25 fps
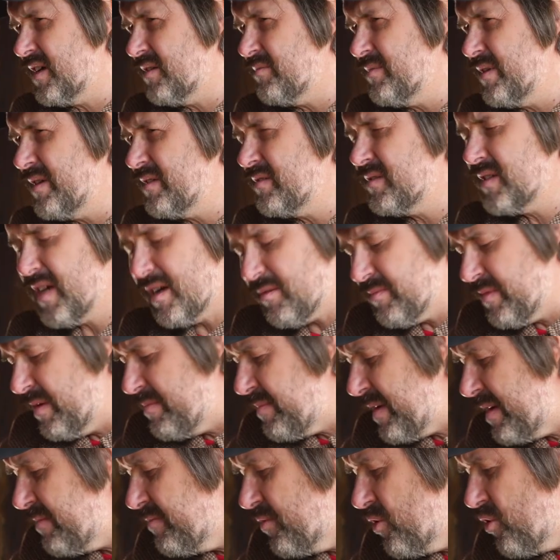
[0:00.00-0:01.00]
Tell me, tell me
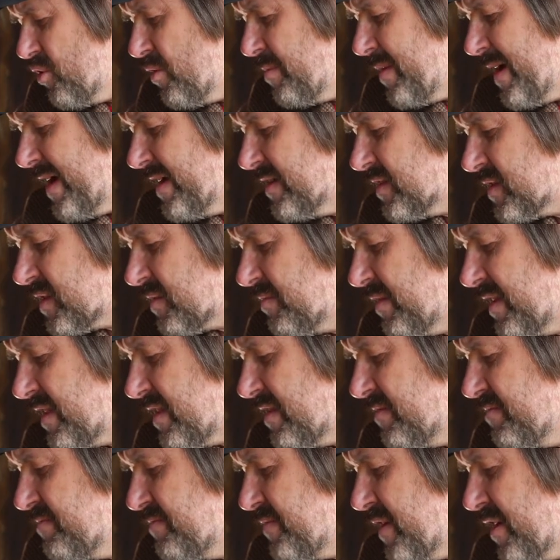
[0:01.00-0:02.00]
a bit more about
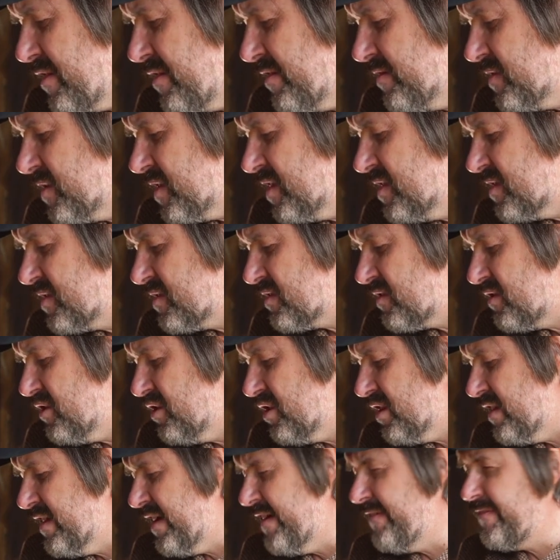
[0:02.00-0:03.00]
Smith and Burrows is
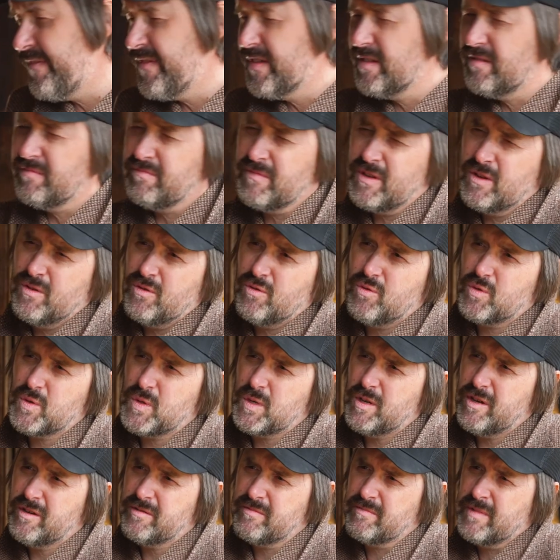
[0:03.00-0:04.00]
good enough, and
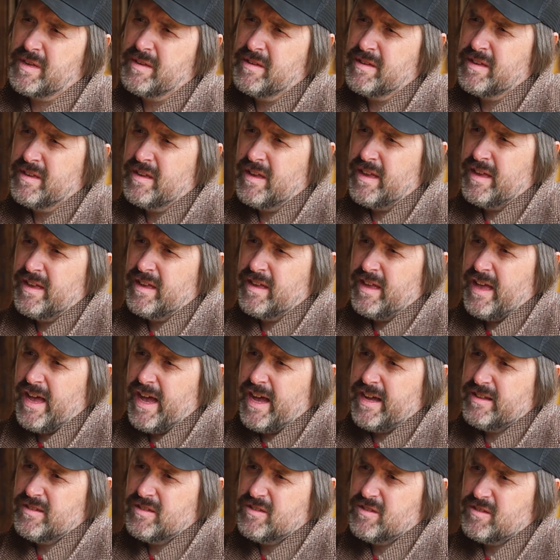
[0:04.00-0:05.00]
also,
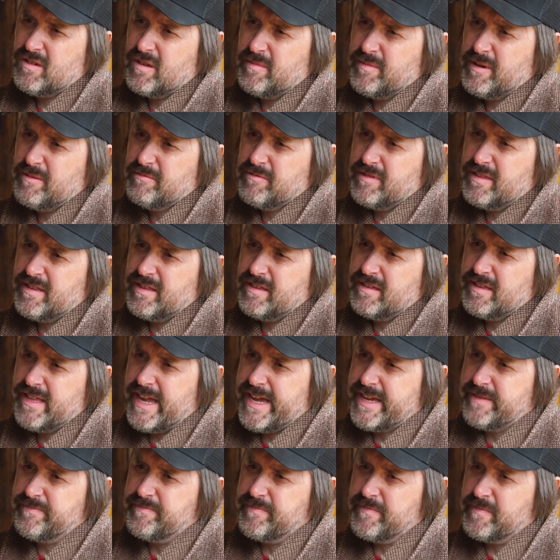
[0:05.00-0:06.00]
how did you come up with the
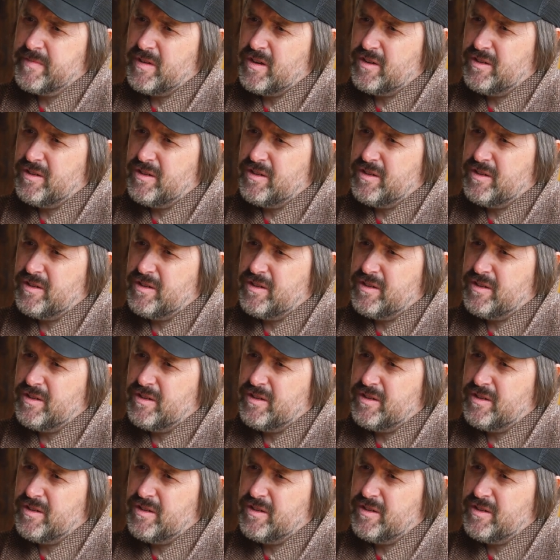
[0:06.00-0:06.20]
name?